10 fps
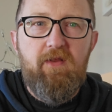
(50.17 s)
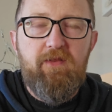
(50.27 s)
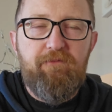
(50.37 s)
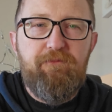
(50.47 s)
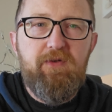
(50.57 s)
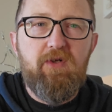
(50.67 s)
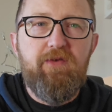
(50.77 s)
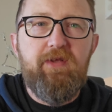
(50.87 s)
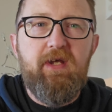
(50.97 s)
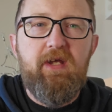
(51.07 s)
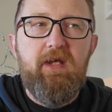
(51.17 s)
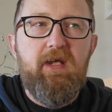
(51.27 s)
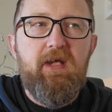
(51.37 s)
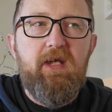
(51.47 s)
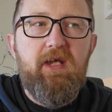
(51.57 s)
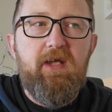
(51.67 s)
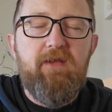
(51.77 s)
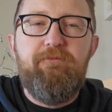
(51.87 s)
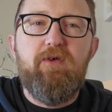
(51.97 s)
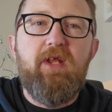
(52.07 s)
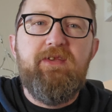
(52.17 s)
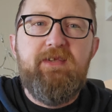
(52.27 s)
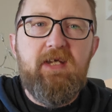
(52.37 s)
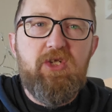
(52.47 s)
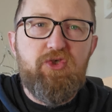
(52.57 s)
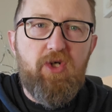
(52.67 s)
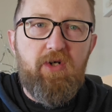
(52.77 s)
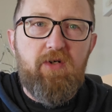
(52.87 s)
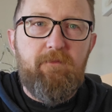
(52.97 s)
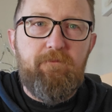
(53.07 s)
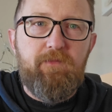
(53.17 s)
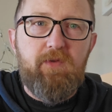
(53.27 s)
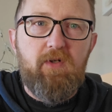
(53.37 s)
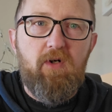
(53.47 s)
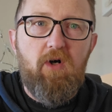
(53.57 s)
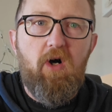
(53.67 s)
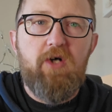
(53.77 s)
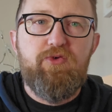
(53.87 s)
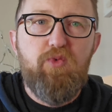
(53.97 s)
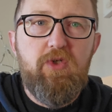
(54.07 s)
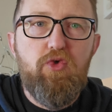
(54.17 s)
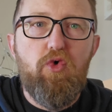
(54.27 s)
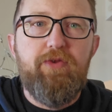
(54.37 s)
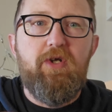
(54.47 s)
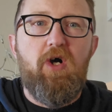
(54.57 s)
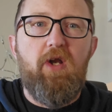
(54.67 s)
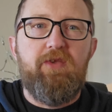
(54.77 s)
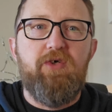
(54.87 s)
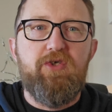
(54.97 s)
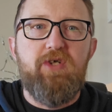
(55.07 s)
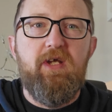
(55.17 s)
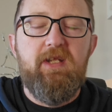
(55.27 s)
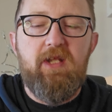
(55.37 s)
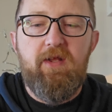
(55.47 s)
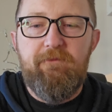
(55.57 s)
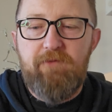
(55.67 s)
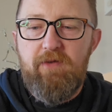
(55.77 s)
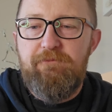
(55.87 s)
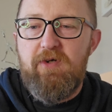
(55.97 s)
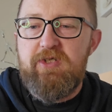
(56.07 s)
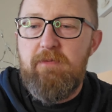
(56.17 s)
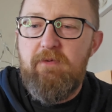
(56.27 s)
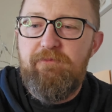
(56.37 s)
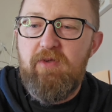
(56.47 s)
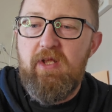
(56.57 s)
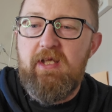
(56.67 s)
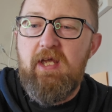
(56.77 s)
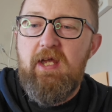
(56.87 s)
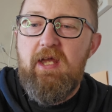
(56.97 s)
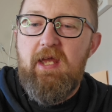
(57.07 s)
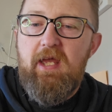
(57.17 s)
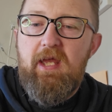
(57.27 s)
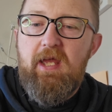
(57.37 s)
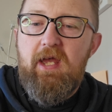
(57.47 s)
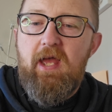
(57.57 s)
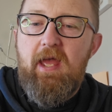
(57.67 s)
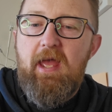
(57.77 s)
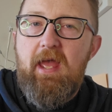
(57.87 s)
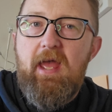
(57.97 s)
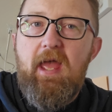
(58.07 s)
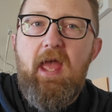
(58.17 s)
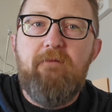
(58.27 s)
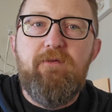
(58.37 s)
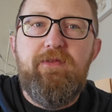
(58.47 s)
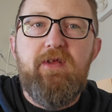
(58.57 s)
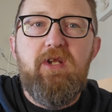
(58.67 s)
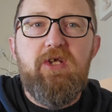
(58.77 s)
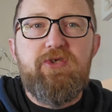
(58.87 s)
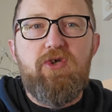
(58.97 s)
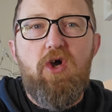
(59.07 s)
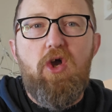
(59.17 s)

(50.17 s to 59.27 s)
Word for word: The feeling that the feeling of danger, as we know the characters, and for the first time you feel like everything is